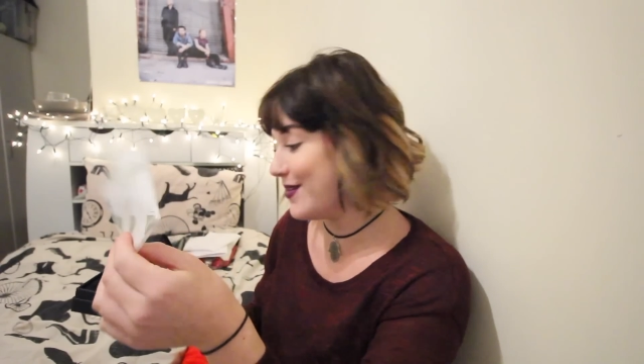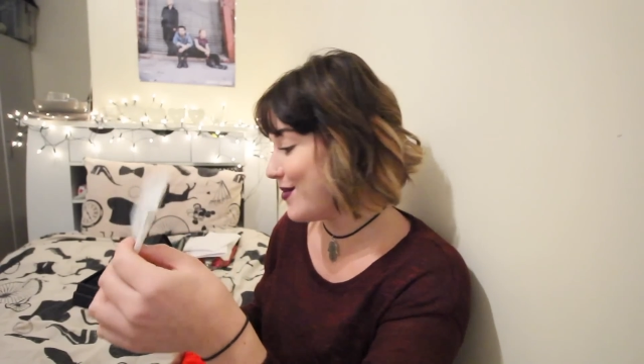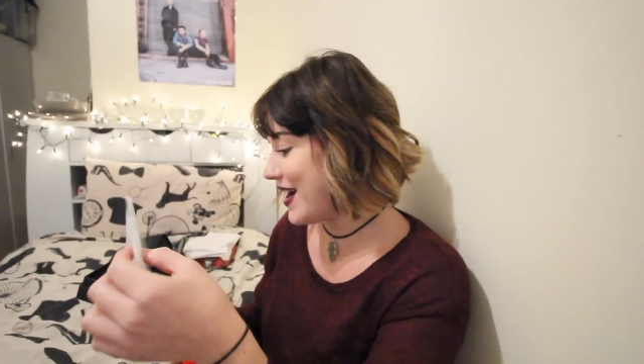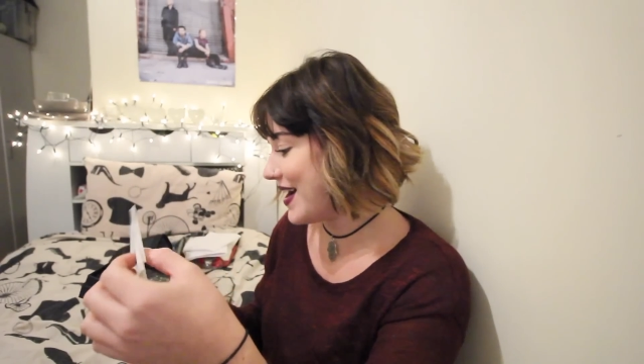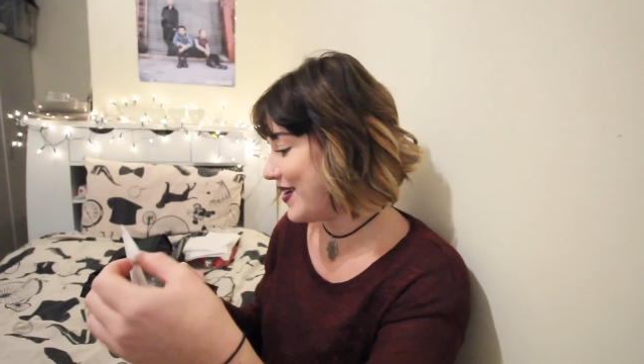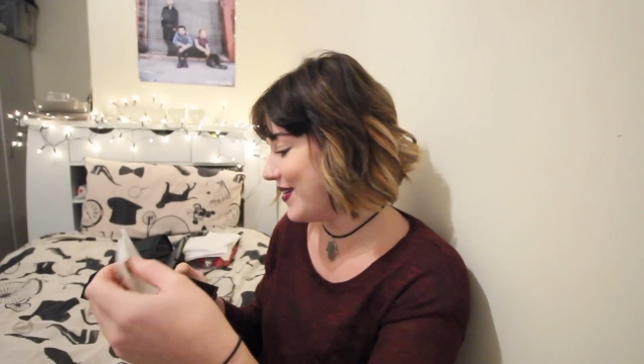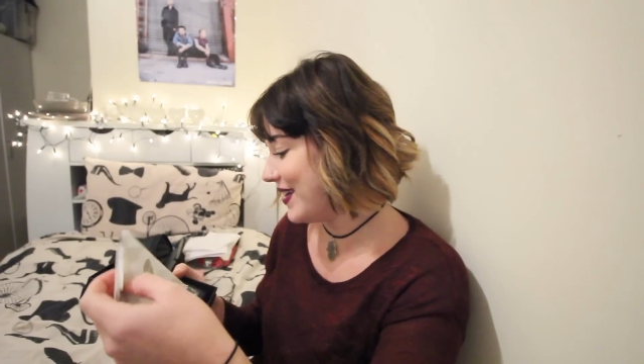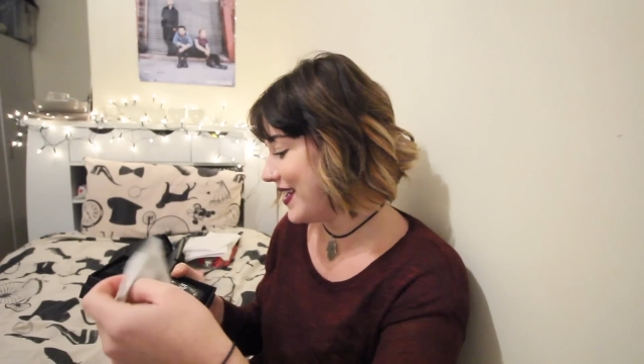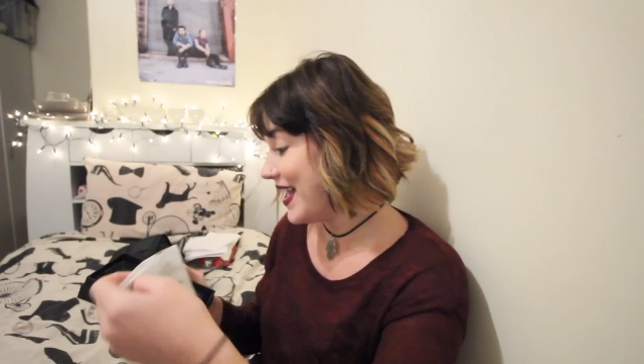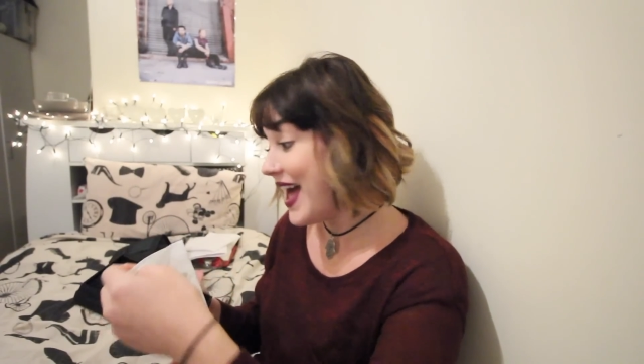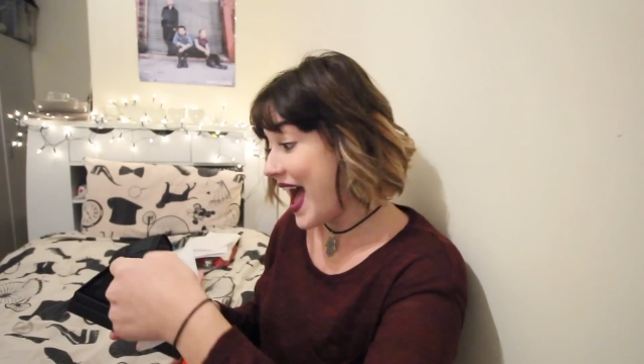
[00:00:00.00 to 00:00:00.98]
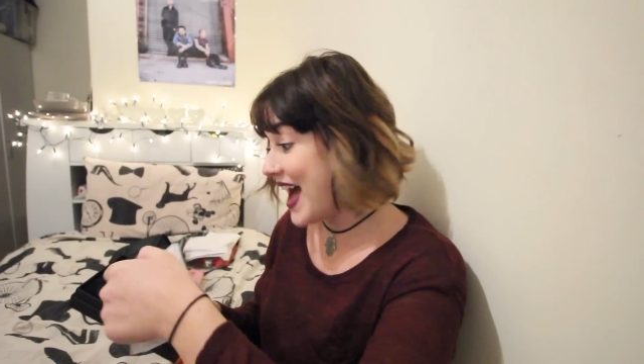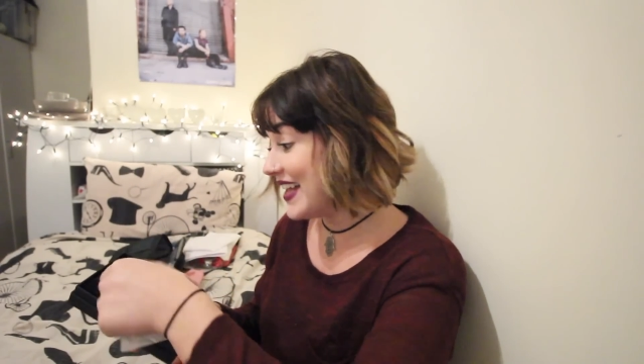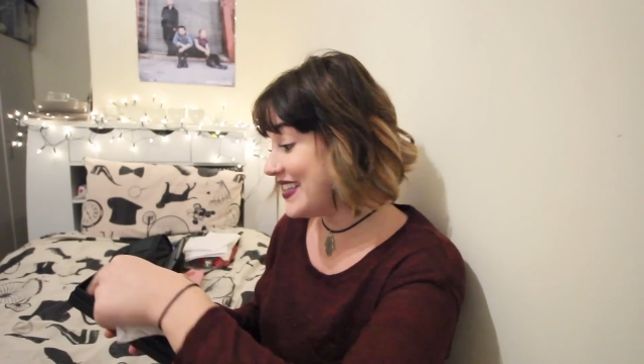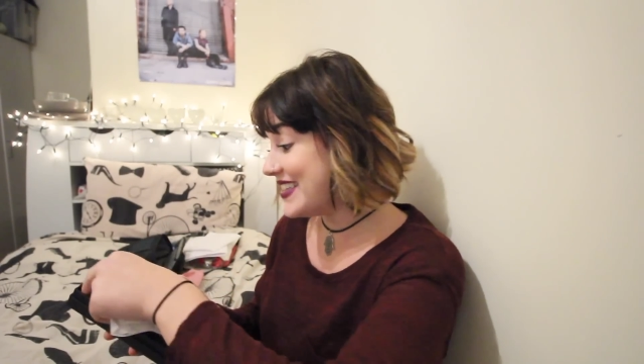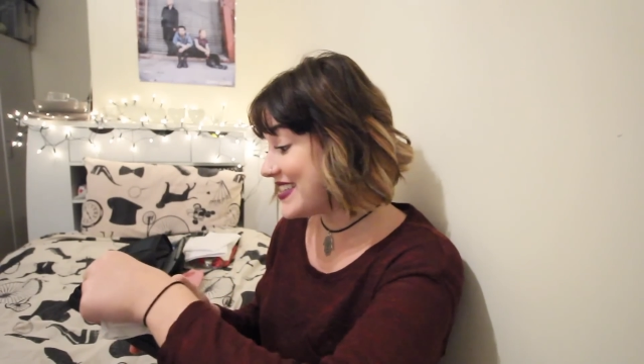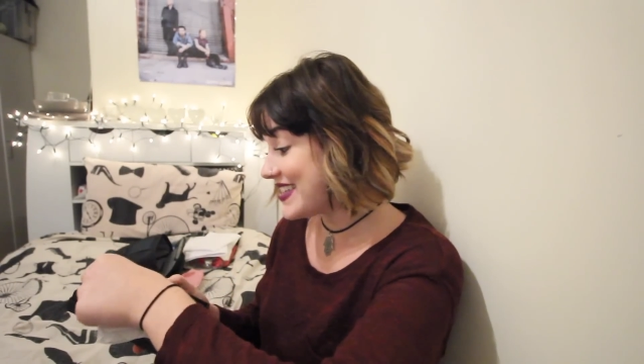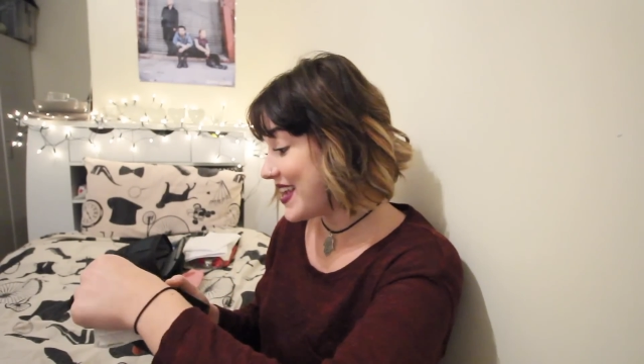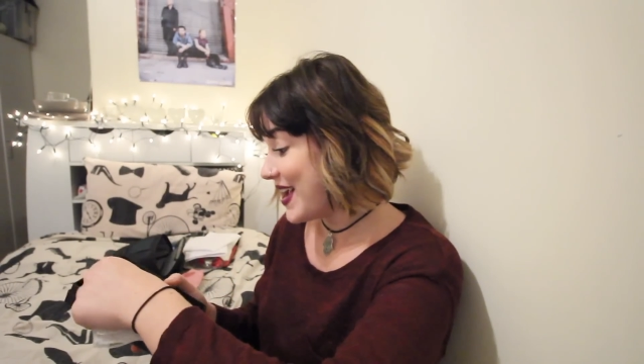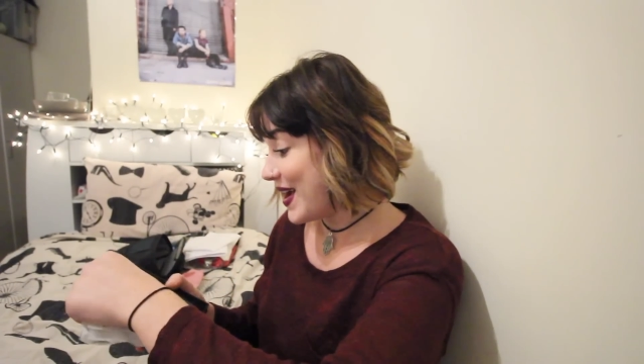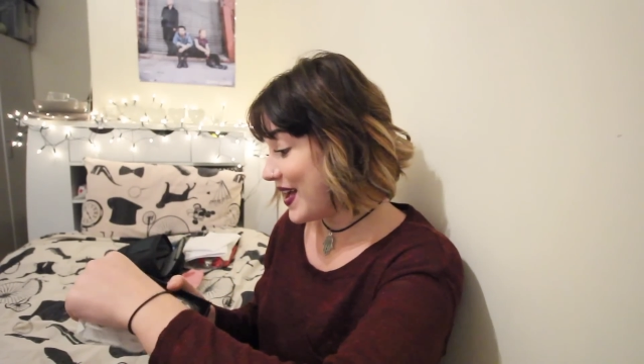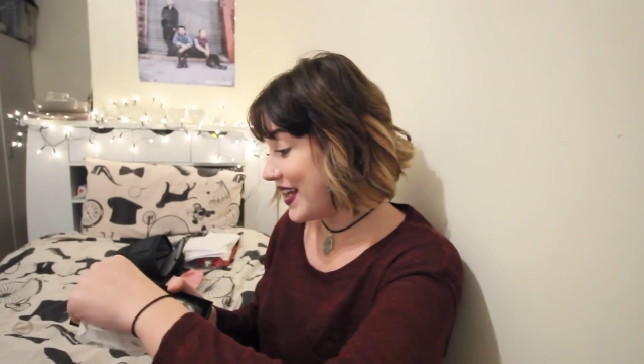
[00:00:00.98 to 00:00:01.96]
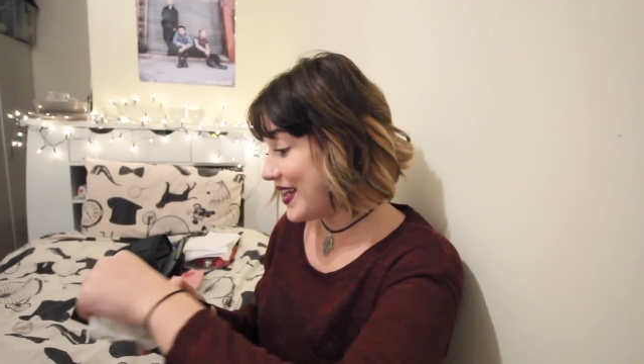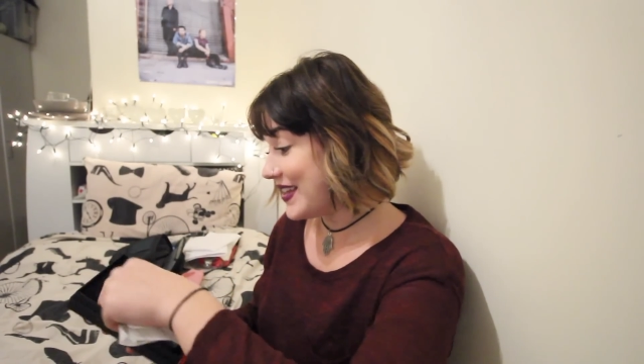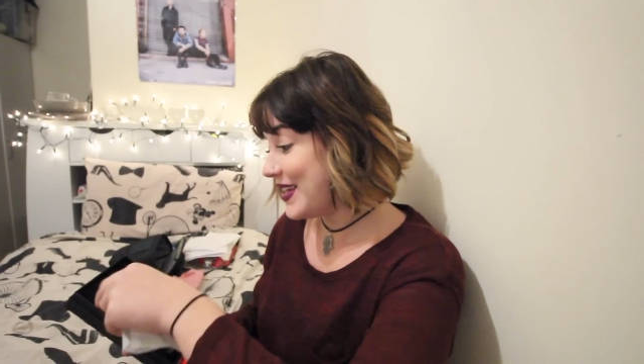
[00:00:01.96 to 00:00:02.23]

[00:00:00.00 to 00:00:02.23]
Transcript: Wow. And a